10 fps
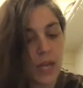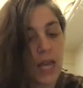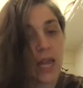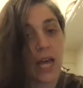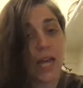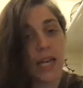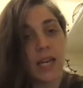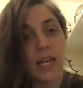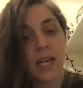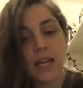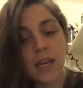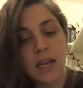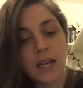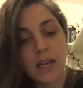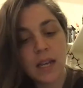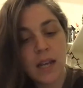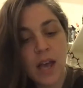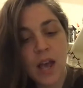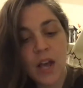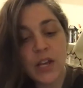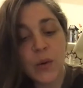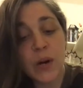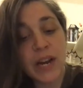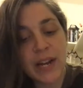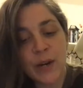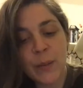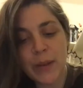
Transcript: Then, your inner